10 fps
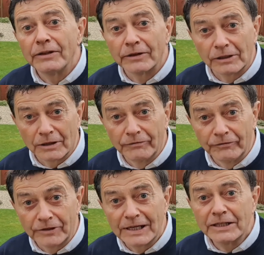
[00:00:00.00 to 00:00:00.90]
the club
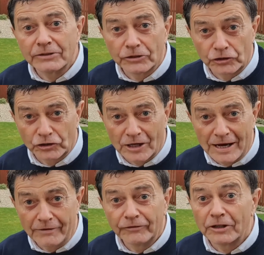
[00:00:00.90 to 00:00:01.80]
face, the
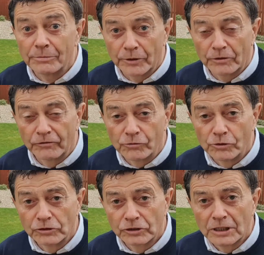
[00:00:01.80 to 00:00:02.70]
shaft, the amount of
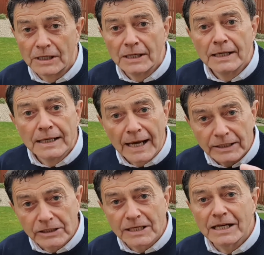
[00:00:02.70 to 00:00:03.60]
force, and
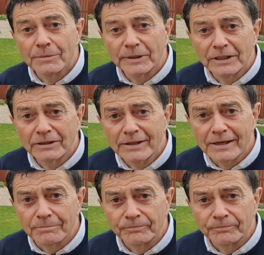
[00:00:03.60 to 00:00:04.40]
stay committed to that.